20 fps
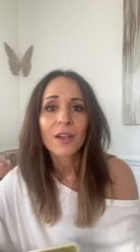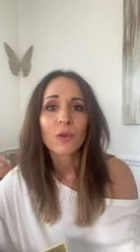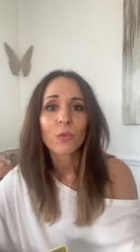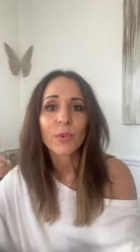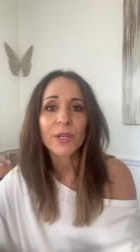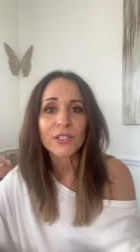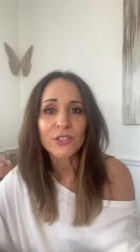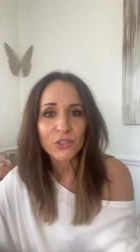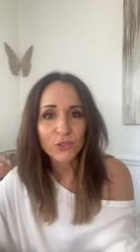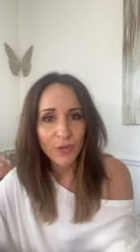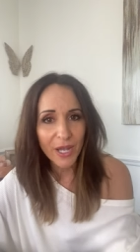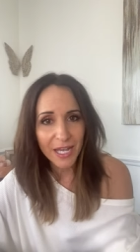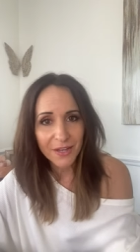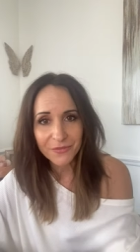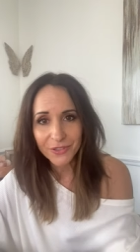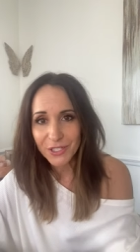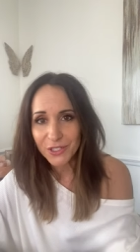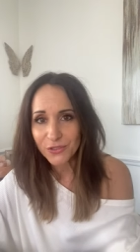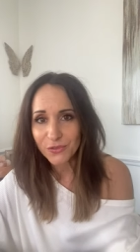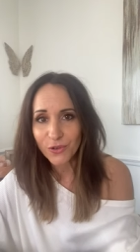We do have
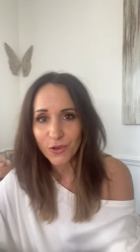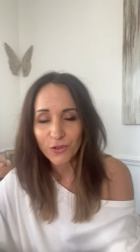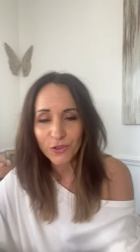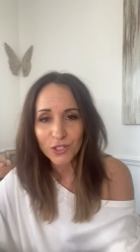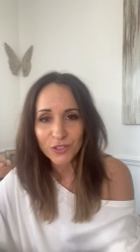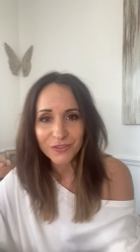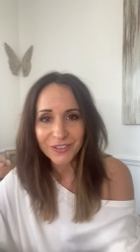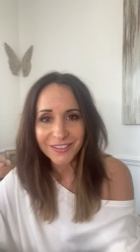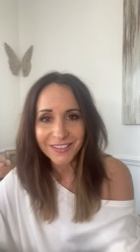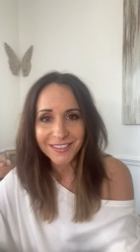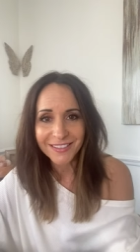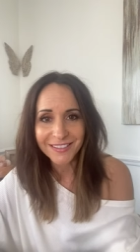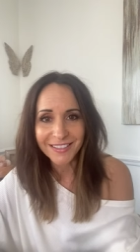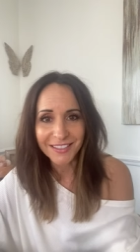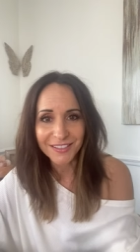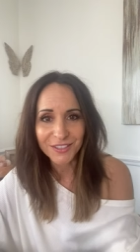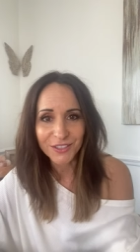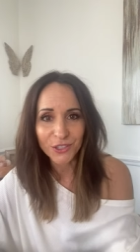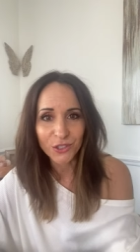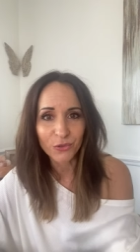control over this.
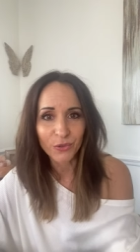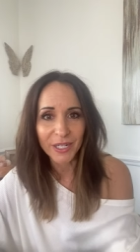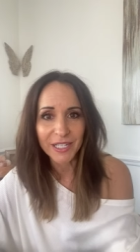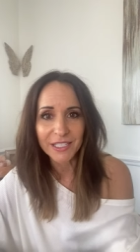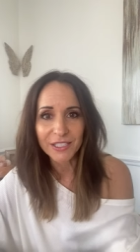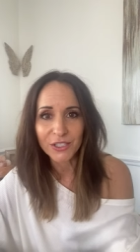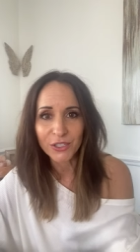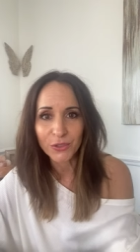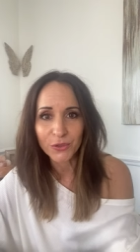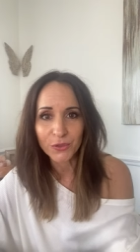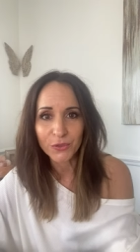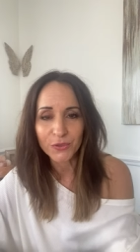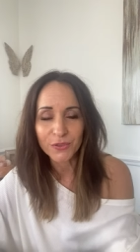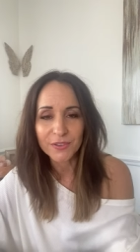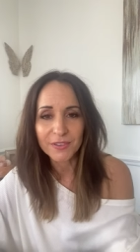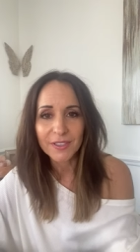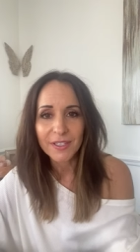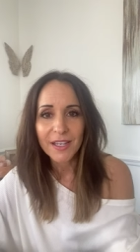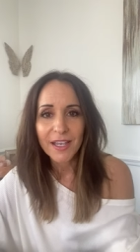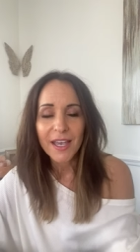That's the great
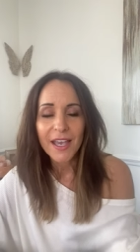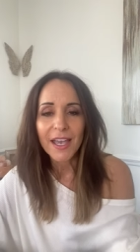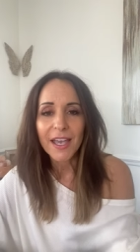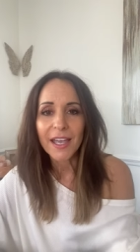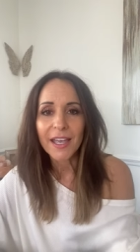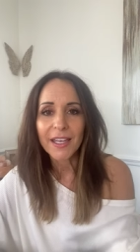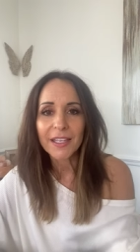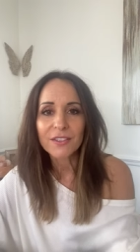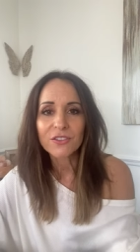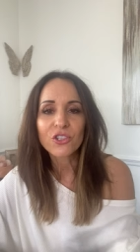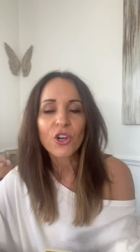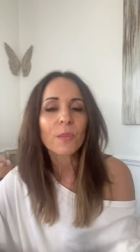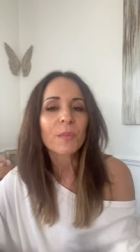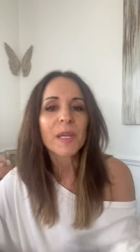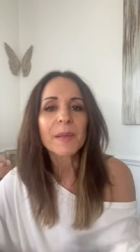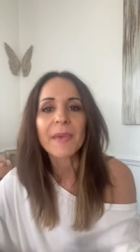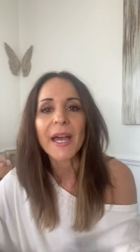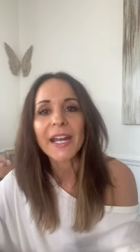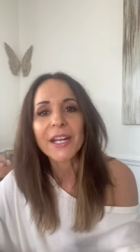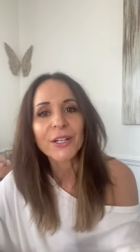news. And don't
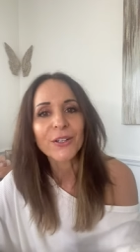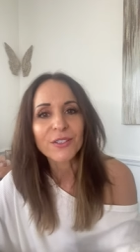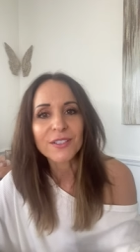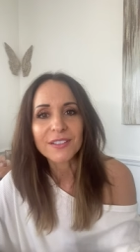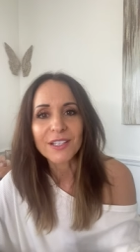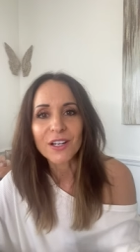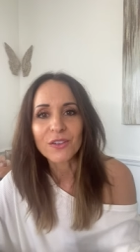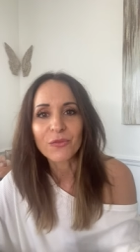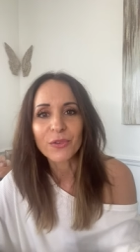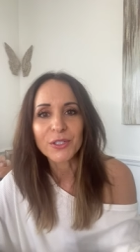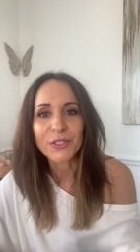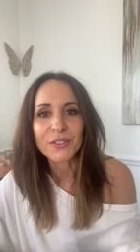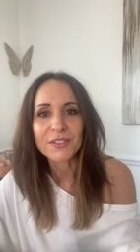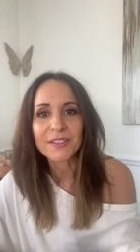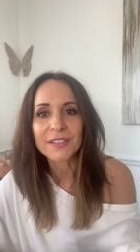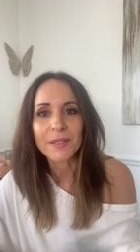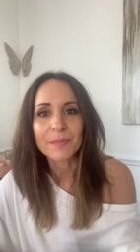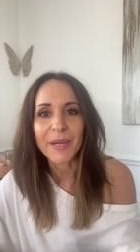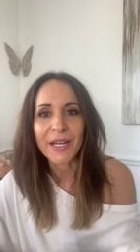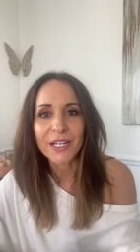be mad at yourself when you
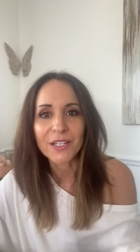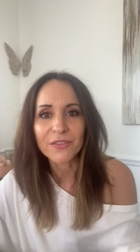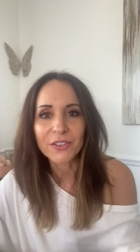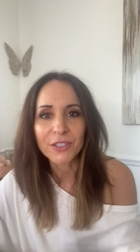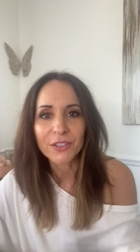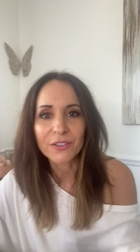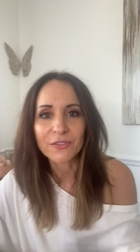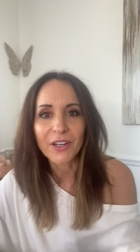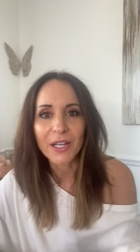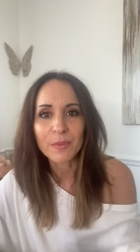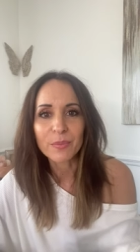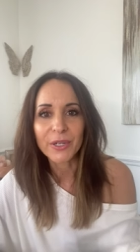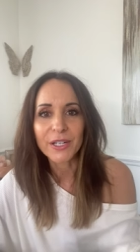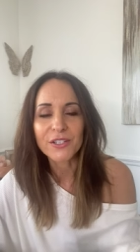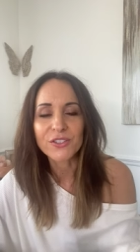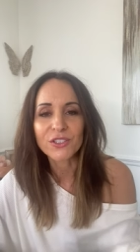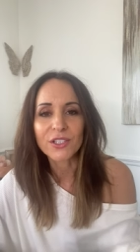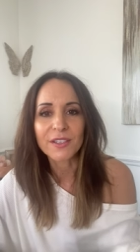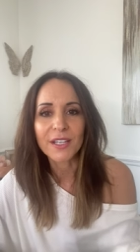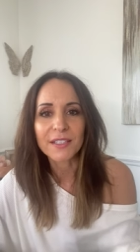slip out of a good
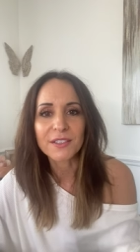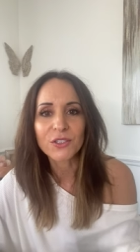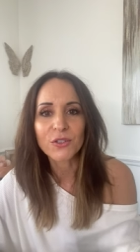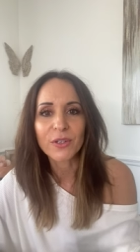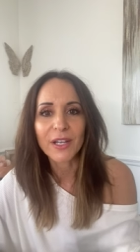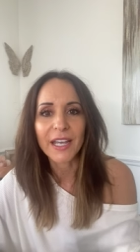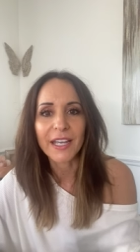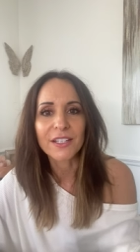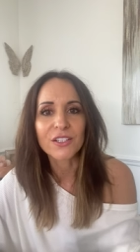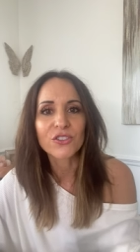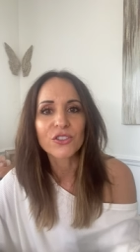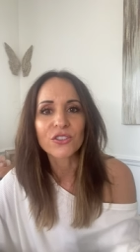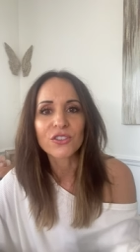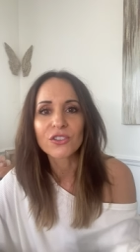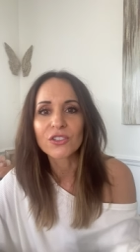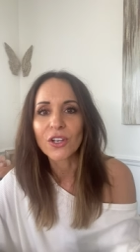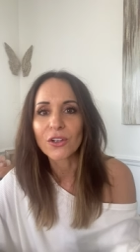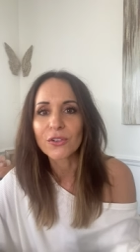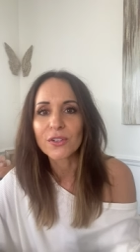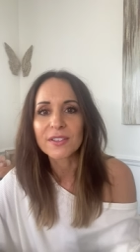vibration. That's okay. Just
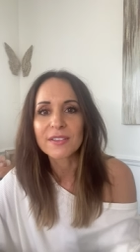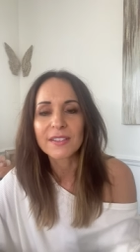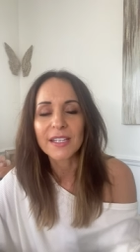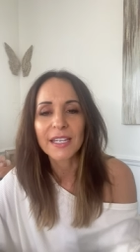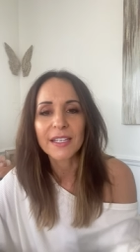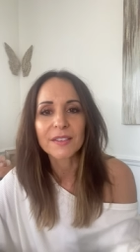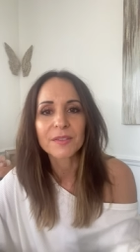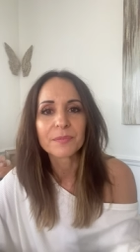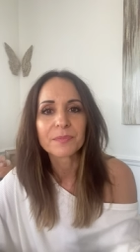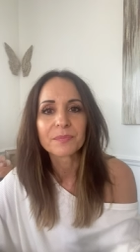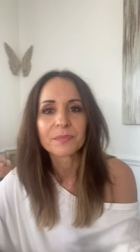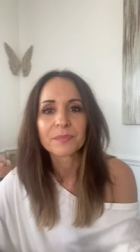notice it,